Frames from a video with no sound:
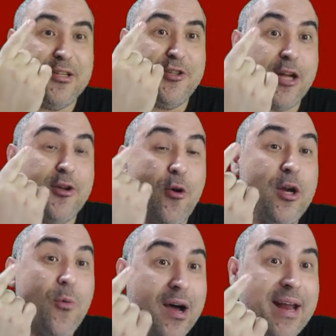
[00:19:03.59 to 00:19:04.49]
it shot
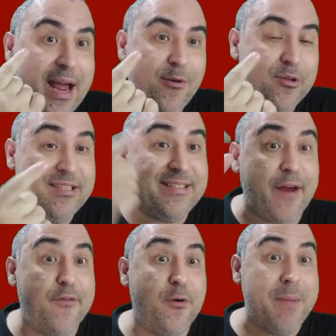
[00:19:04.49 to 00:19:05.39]
only one arrow. It's
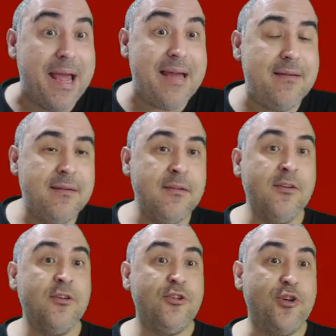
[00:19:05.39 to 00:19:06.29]
several men
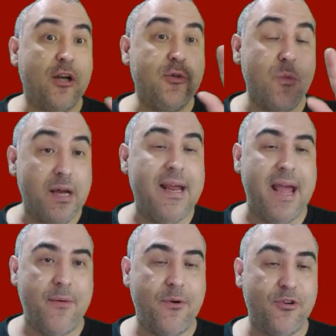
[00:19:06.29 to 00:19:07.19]
shot one
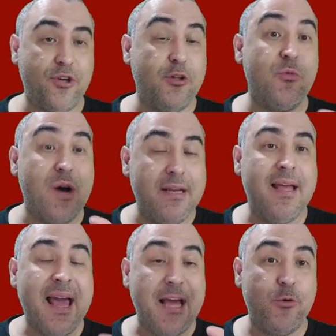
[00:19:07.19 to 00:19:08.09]
arrow, or shot
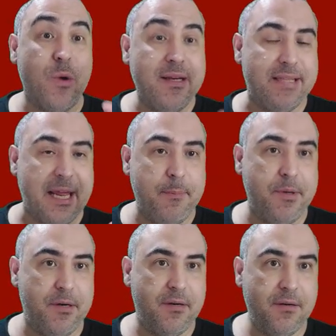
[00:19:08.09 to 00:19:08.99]
one at one
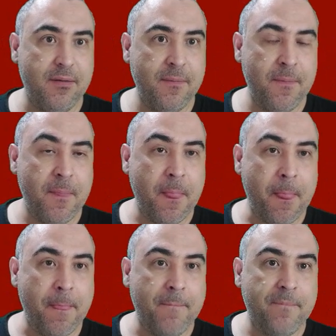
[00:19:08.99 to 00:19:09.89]
tapir.
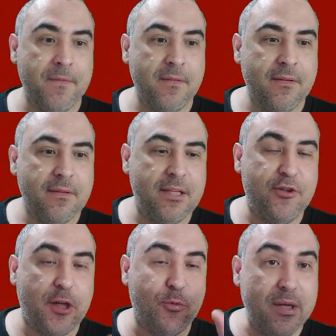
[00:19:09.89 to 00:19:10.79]
They
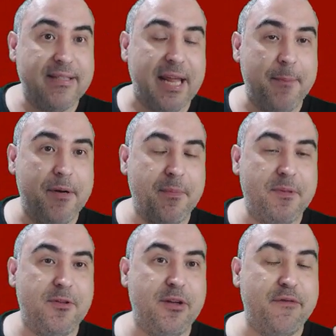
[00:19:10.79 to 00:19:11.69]
shot one tapir.
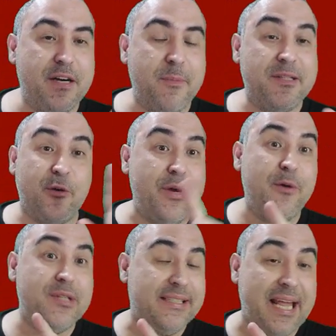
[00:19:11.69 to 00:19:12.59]
So the verb is agreeing
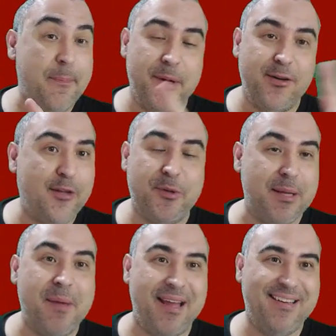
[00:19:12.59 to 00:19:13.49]
with the tapir, not with
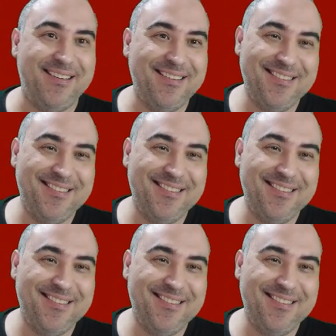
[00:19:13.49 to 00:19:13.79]
the man.